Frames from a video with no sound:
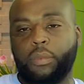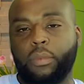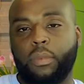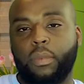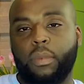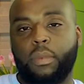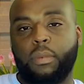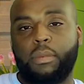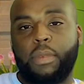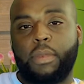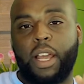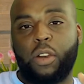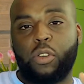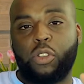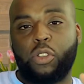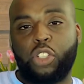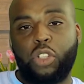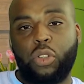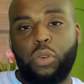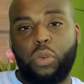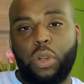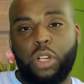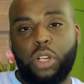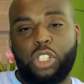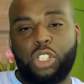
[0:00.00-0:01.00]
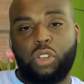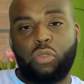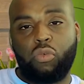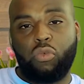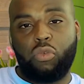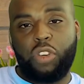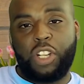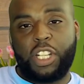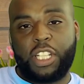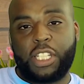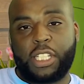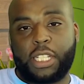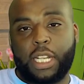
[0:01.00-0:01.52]
Now you as a
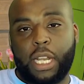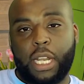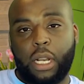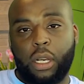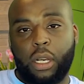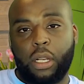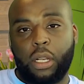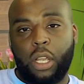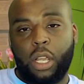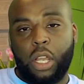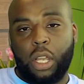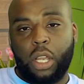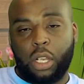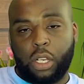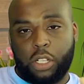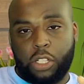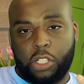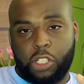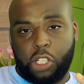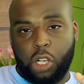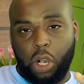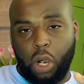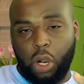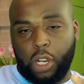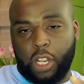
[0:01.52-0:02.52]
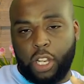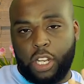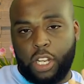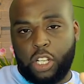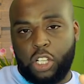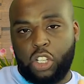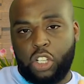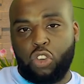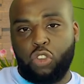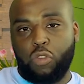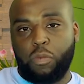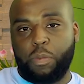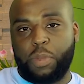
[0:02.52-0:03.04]
reseller can target
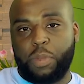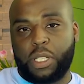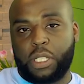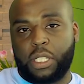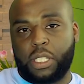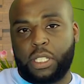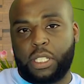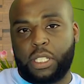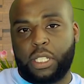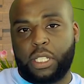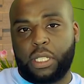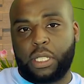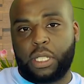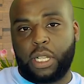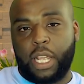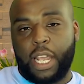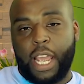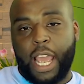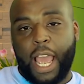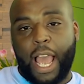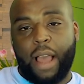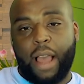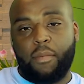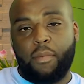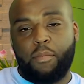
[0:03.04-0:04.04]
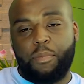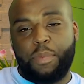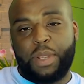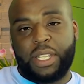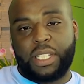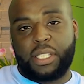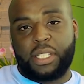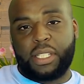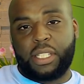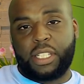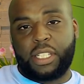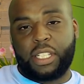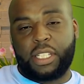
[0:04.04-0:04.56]
new businesses and
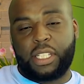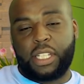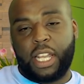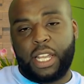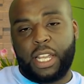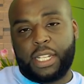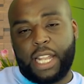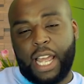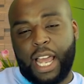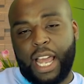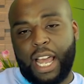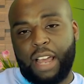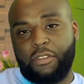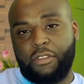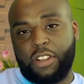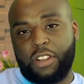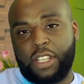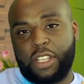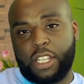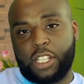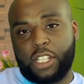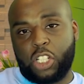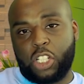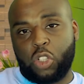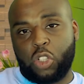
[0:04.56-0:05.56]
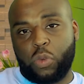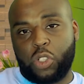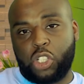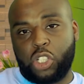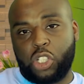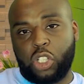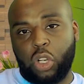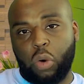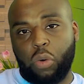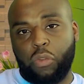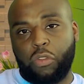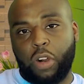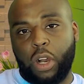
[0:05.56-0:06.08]
businesses that haven't yet switched
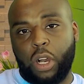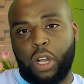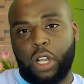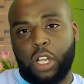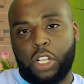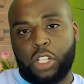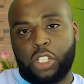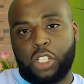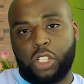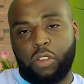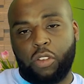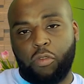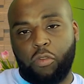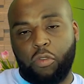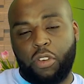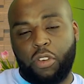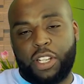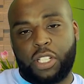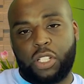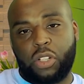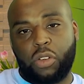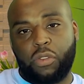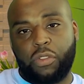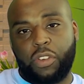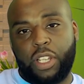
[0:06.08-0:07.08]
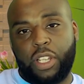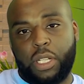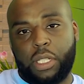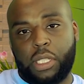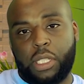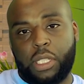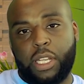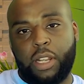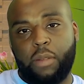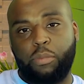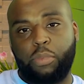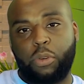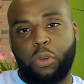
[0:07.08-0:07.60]
over to the voice over
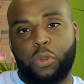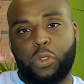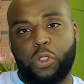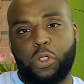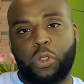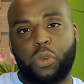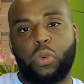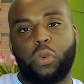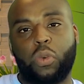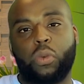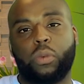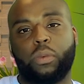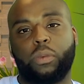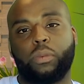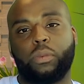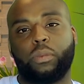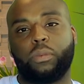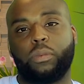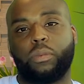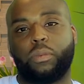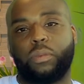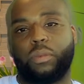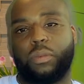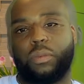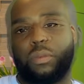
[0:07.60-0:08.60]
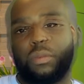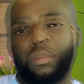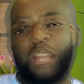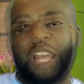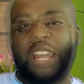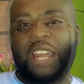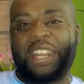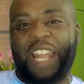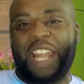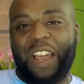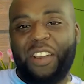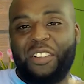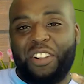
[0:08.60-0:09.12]
internet protocol.
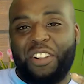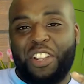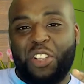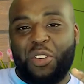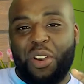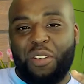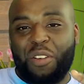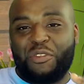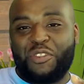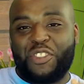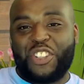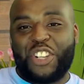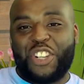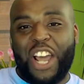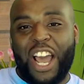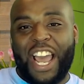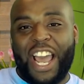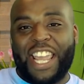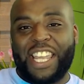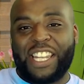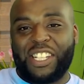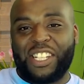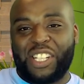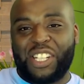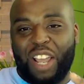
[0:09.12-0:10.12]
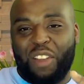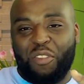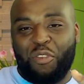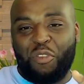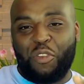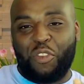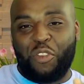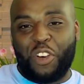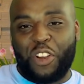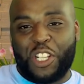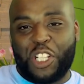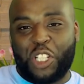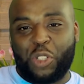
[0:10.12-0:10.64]
Now that you have 9
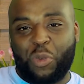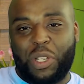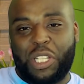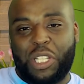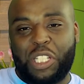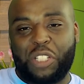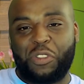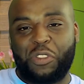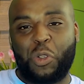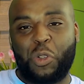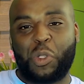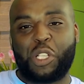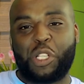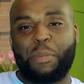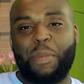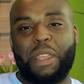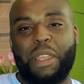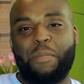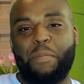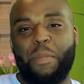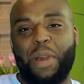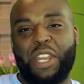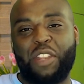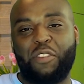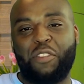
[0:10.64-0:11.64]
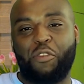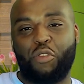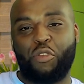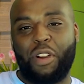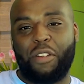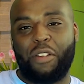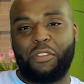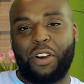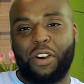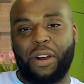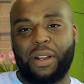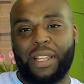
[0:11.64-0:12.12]
diverse ways for you to make money forever,